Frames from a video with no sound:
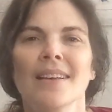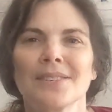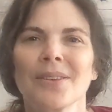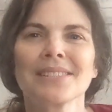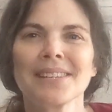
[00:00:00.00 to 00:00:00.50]

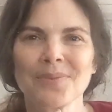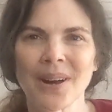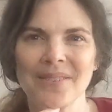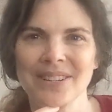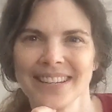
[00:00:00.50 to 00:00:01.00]
So this is
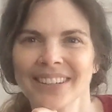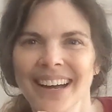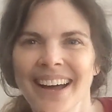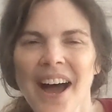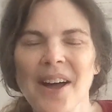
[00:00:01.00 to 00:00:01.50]
what I would do.
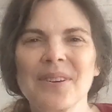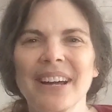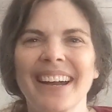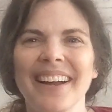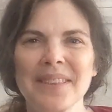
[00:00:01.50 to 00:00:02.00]
I would
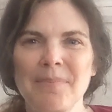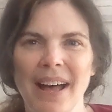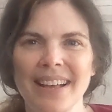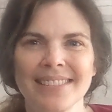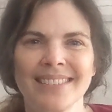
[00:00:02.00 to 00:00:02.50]
get on the
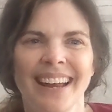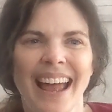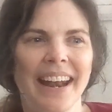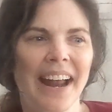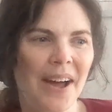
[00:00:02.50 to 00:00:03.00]
bus
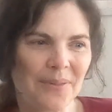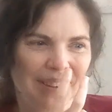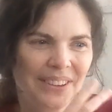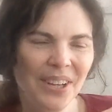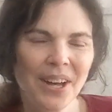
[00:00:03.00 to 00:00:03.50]
and I
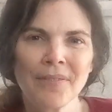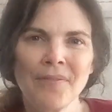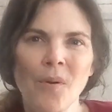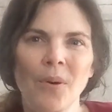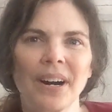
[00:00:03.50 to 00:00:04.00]
would look
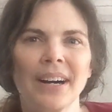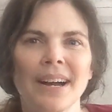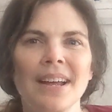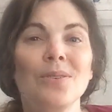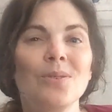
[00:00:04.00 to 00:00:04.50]

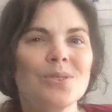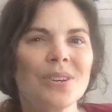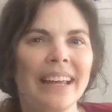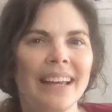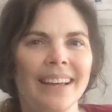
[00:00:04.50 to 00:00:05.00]
for
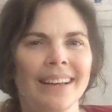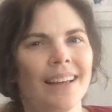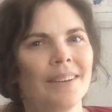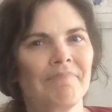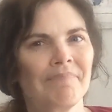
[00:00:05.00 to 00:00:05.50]
usually
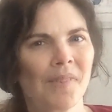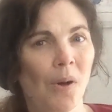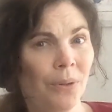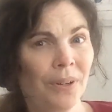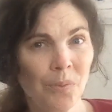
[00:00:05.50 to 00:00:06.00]
an
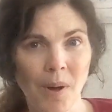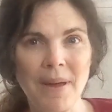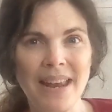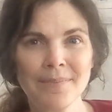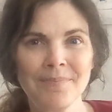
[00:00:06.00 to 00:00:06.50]
older
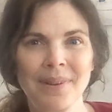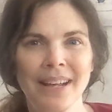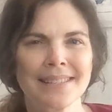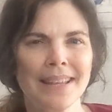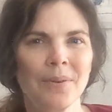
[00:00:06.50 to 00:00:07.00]
woman
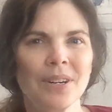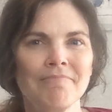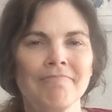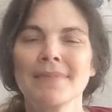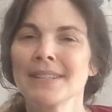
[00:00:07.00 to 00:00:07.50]
because they were
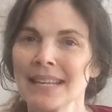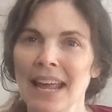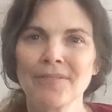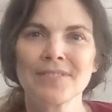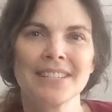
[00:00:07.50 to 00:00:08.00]

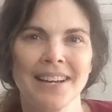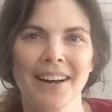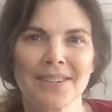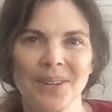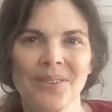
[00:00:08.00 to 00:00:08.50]
safe to
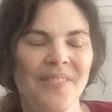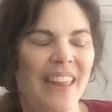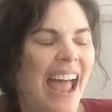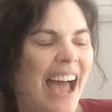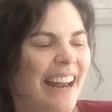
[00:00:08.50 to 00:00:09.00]
talk to.
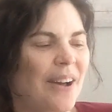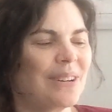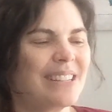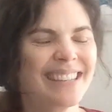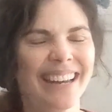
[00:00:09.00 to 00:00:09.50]
And I
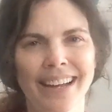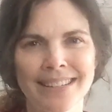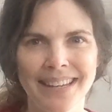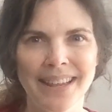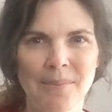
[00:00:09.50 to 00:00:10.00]
would sit
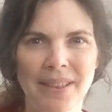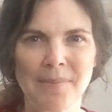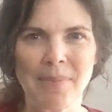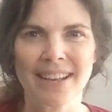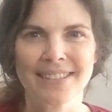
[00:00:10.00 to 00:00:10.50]
next to them on the
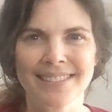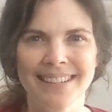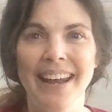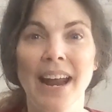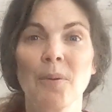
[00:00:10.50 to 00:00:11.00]
bus
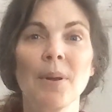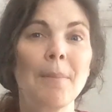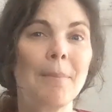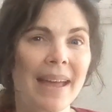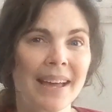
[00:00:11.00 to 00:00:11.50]
and I
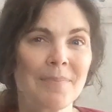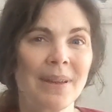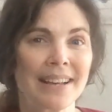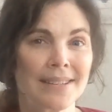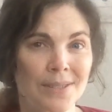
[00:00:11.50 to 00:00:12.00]
would make up
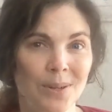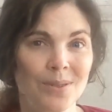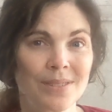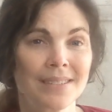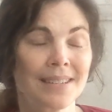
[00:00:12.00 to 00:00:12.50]
an
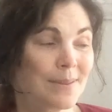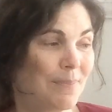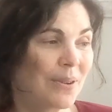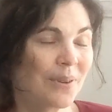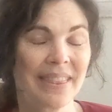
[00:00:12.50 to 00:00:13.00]
excuse to
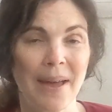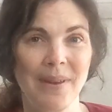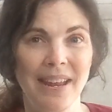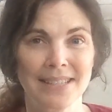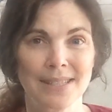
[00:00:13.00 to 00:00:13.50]
speak with them
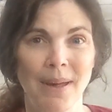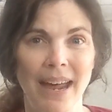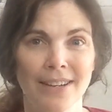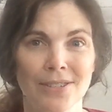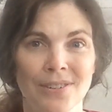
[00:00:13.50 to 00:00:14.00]
in
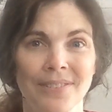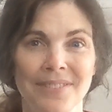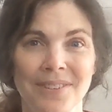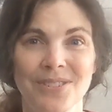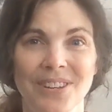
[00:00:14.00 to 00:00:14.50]
Spanish,
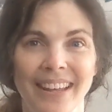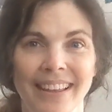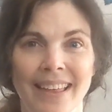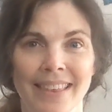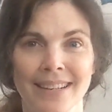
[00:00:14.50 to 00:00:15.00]
usually
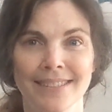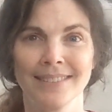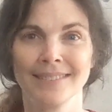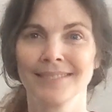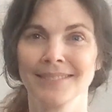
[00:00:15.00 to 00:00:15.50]
like this,